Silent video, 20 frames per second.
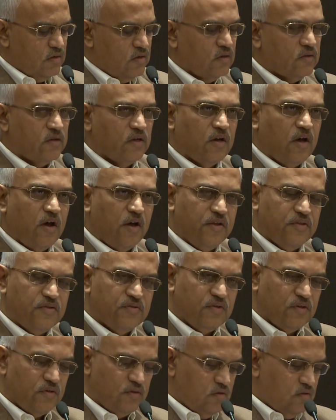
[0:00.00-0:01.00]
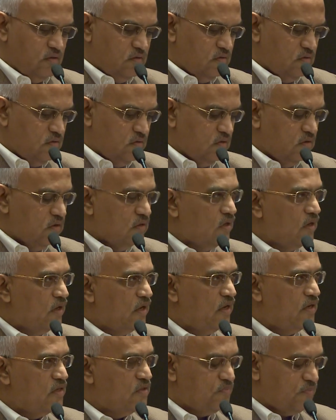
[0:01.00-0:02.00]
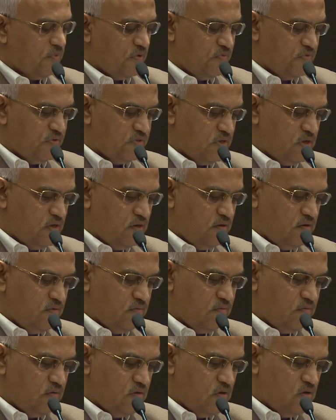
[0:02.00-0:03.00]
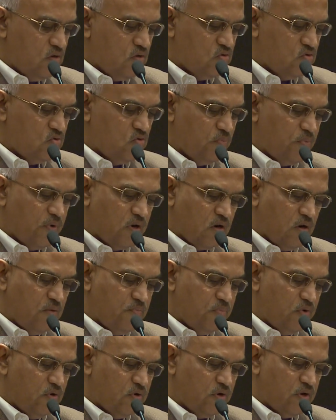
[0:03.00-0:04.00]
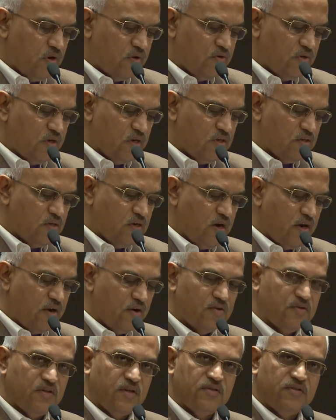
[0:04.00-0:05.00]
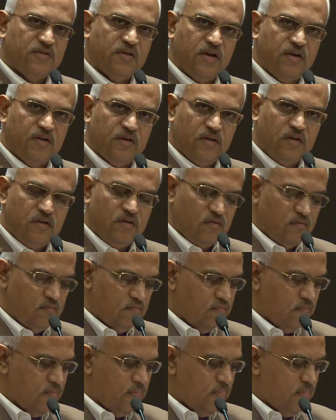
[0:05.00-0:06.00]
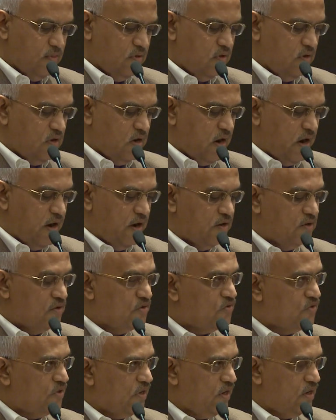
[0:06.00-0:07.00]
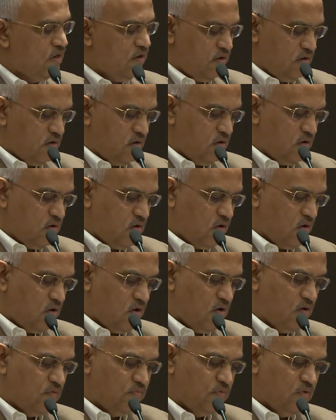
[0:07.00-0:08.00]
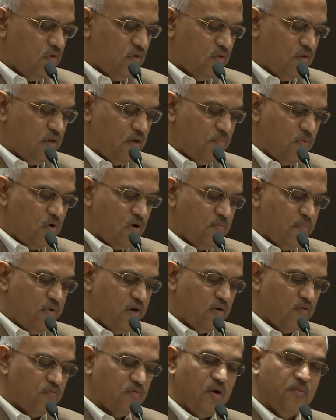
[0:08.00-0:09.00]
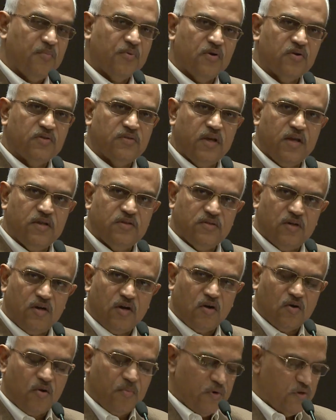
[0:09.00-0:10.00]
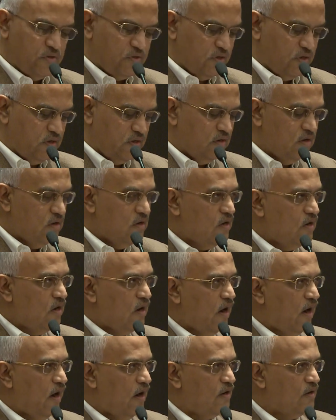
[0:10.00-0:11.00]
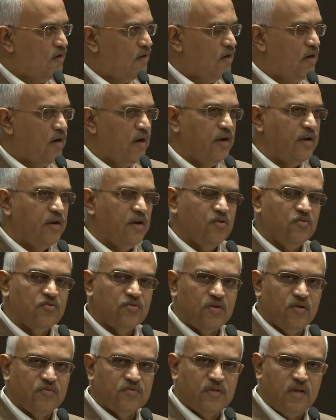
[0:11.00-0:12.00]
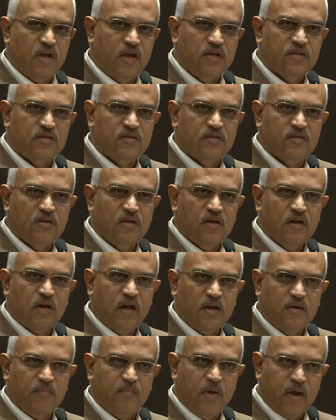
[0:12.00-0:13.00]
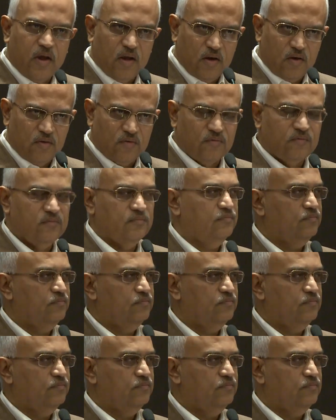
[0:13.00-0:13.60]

Dr. Haritsa is Professor, Supercomputer Education and Research Center, and Chair of the Department of Computer Science and Automation at Indian Institute of Science at Bangalore.